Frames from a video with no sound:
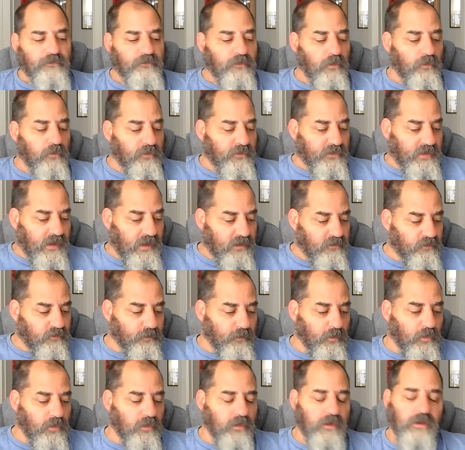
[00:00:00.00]
So the
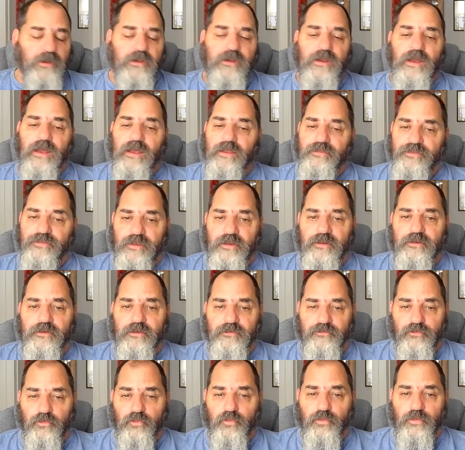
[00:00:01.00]
textbook, I think,
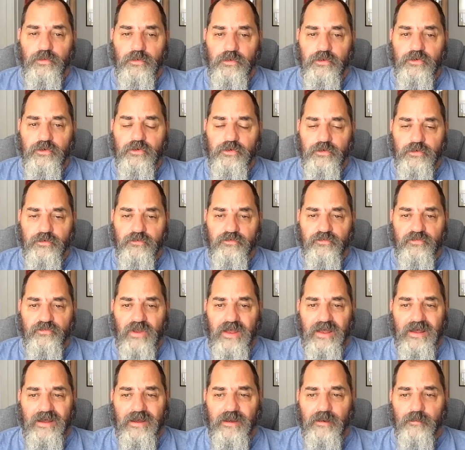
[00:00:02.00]
does a really good
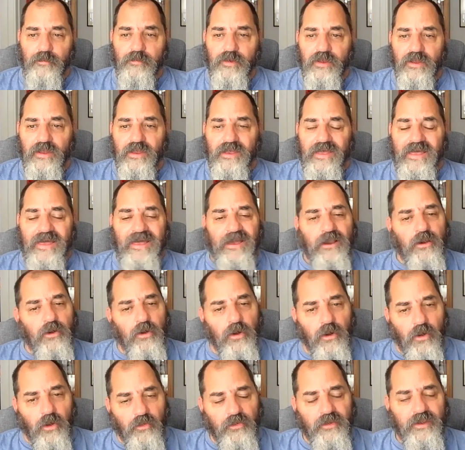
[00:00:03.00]
job at
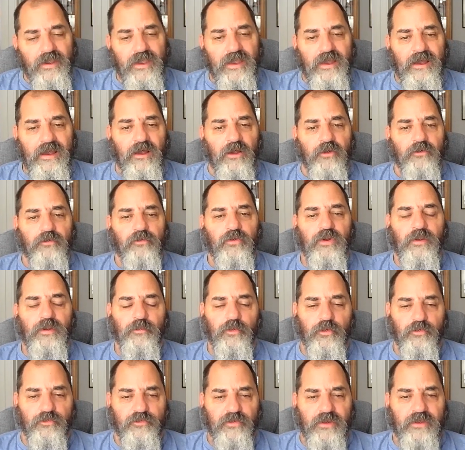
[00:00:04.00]
calling out
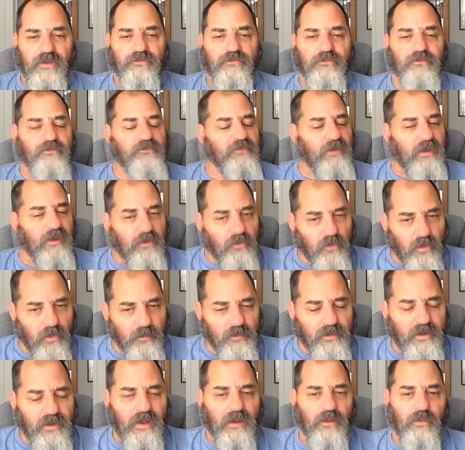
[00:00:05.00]
criminal justice and
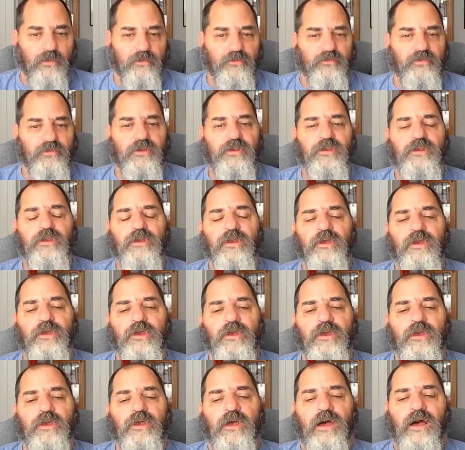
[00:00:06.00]
criminology
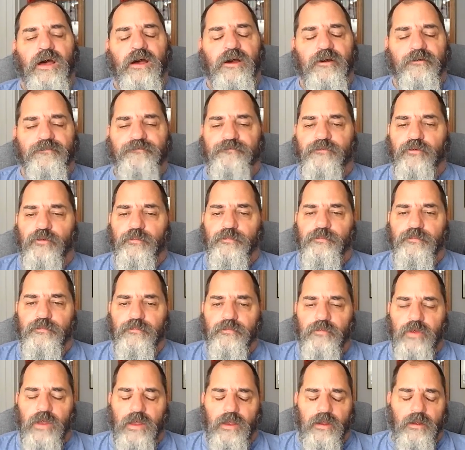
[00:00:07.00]
uh, for
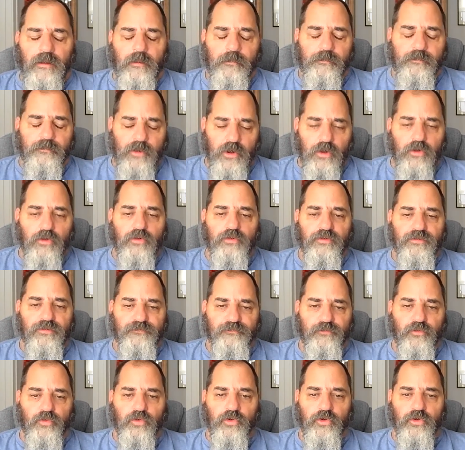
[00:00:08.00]
uh, both
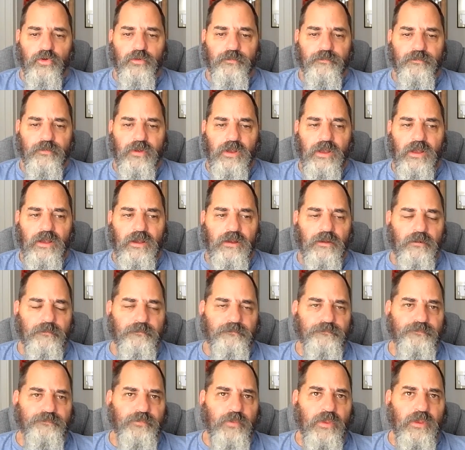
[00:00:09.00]
for
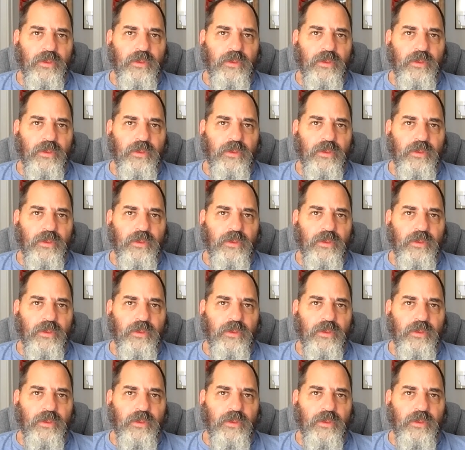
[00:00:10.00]
um,